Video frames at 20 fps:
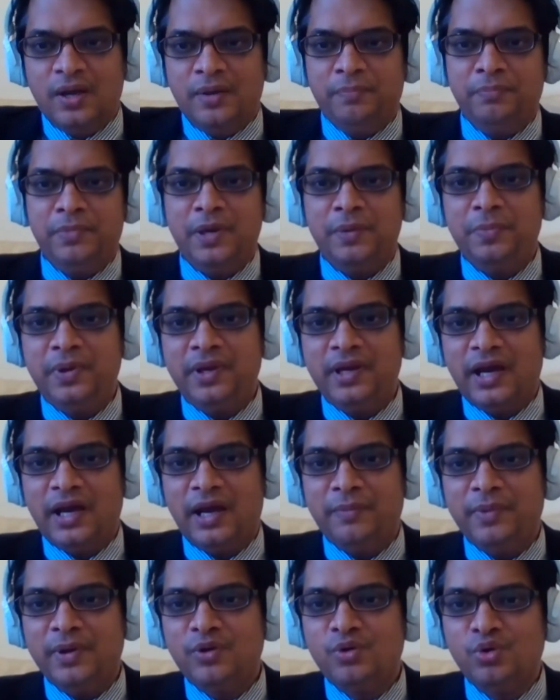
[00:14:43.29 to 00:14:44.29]
maybe
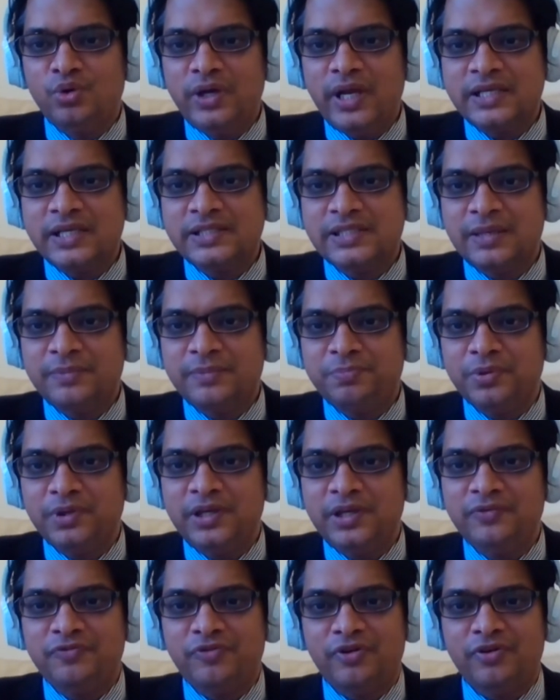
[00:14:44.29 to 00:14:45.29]
I'm a good example
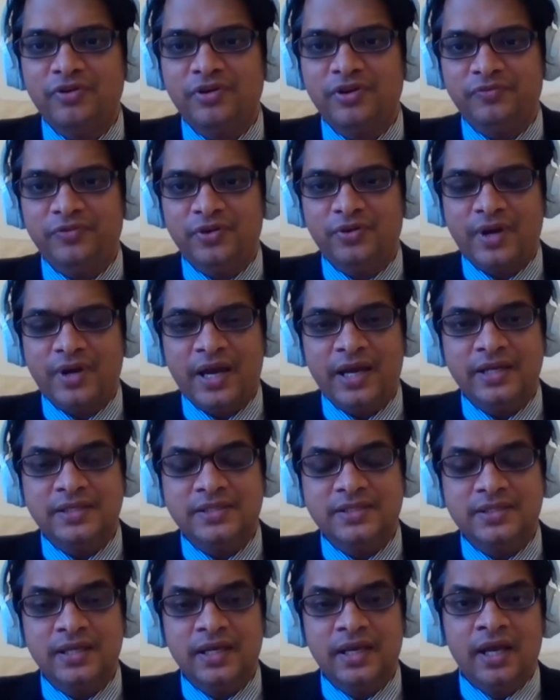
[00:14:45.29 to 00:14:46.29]
in front of your
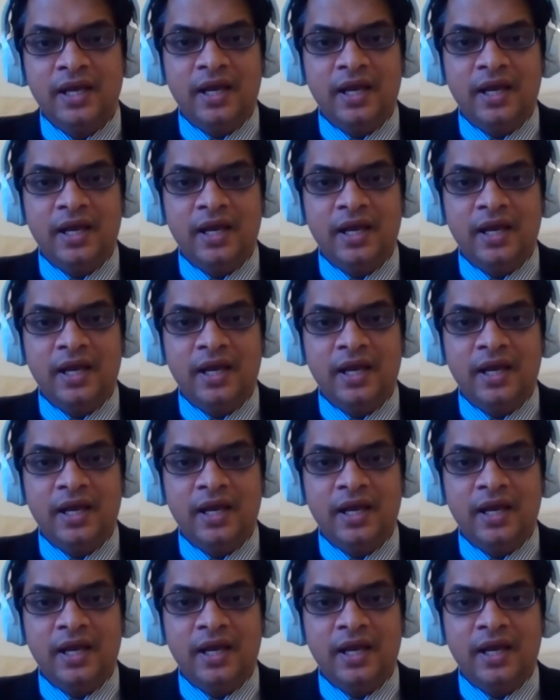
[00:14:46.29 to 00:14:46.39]
eyes.